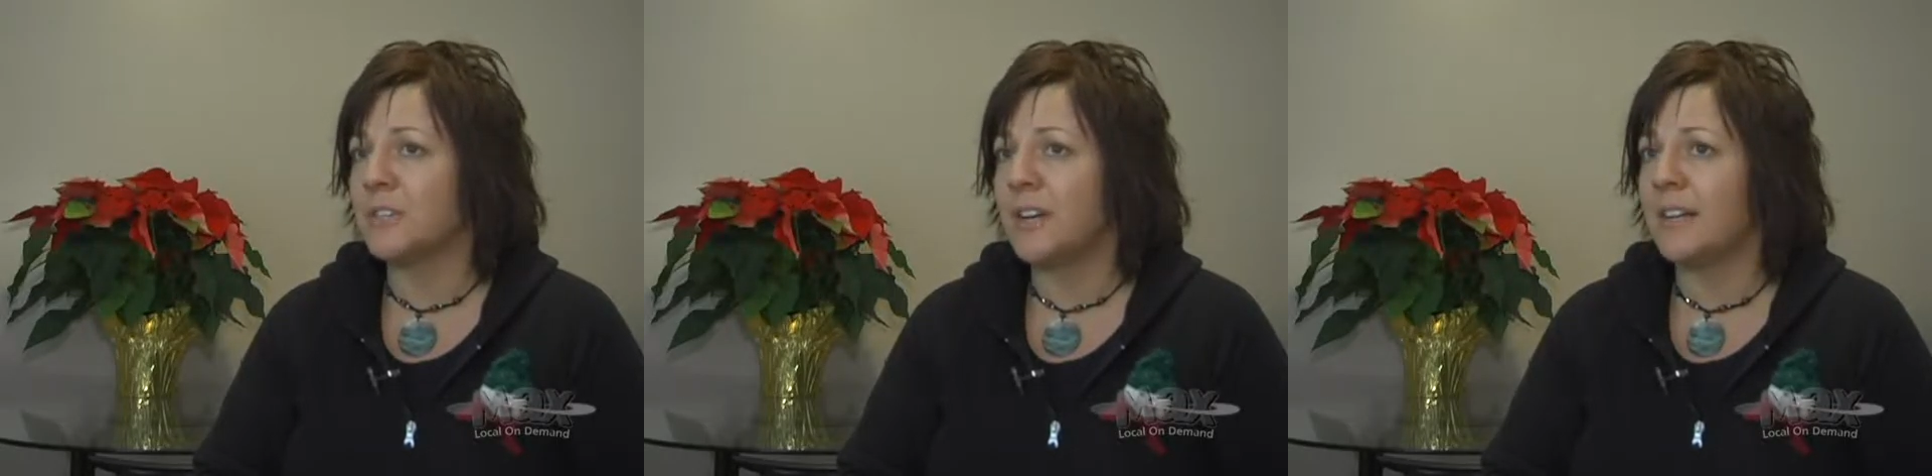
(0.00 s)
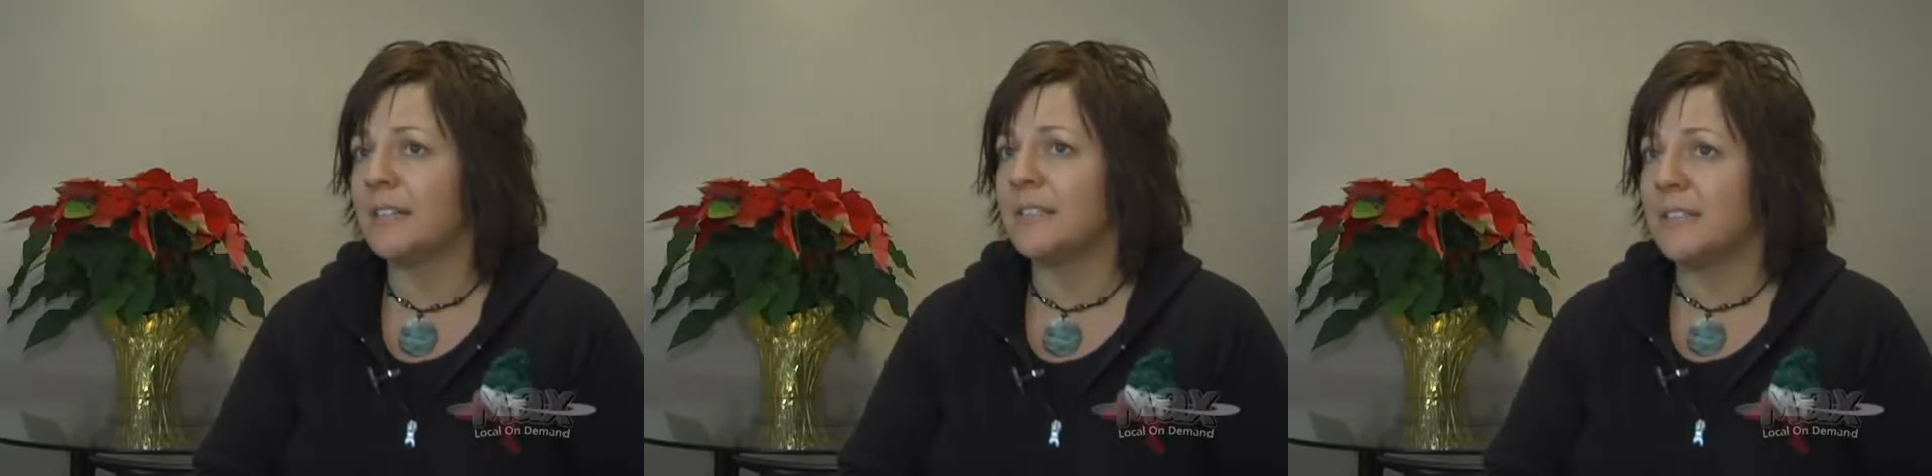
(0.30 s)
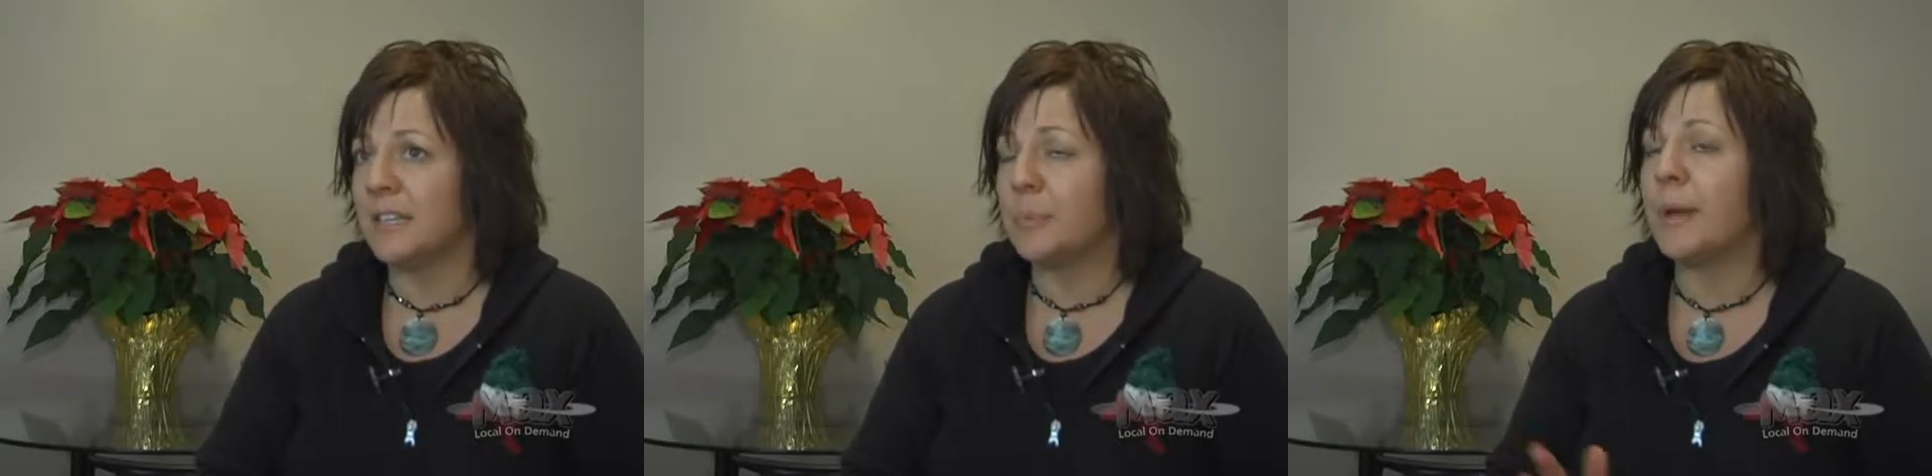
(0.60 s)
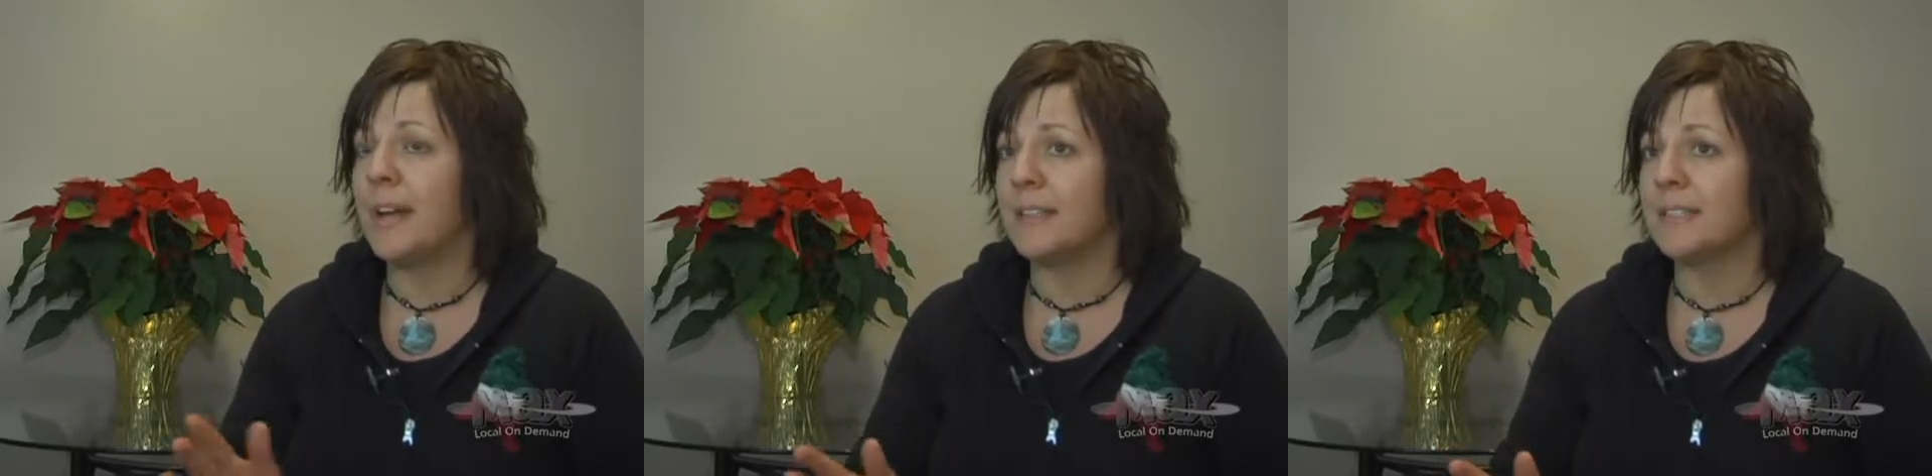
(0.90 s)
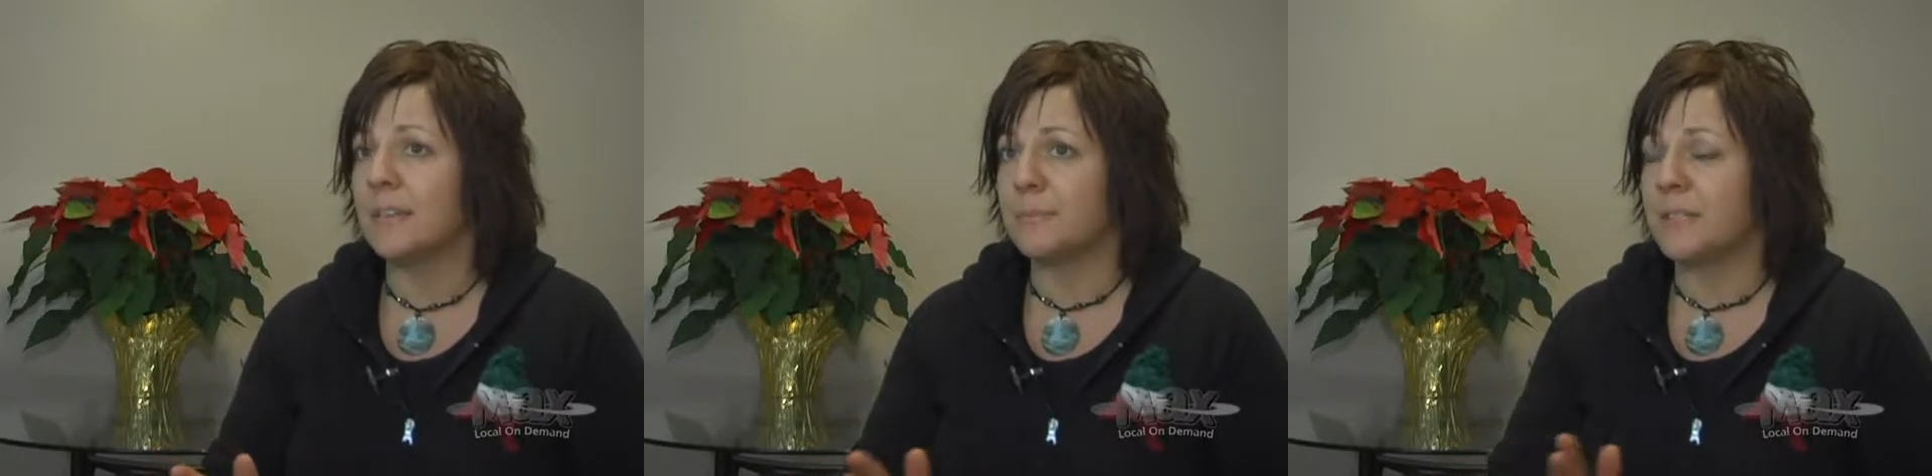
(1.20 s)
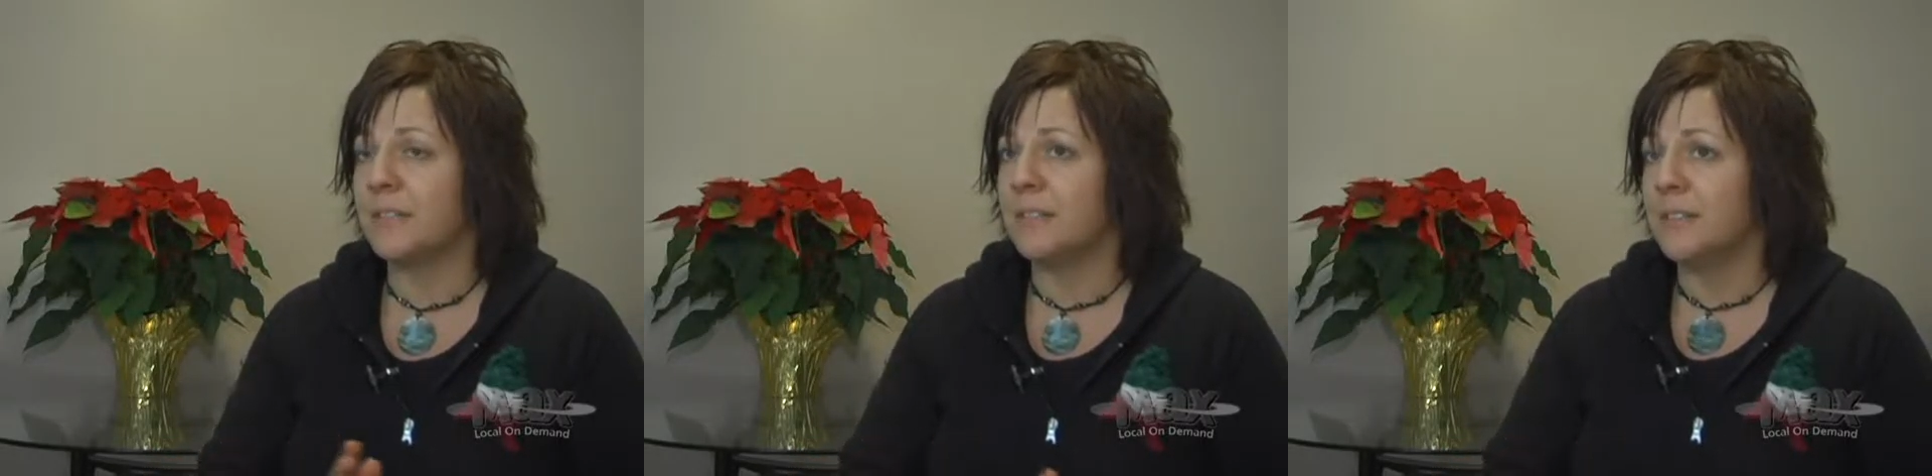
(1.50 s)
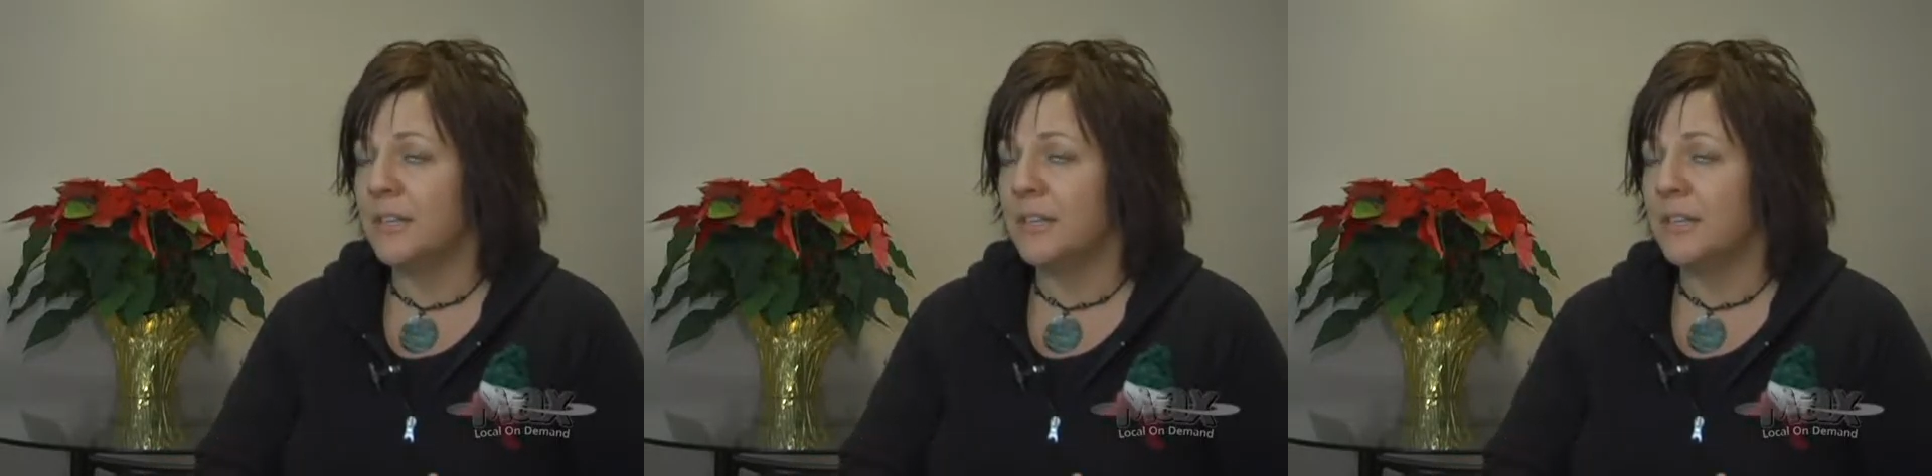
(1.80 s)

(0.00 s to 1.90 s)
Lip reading: child, in the past, up till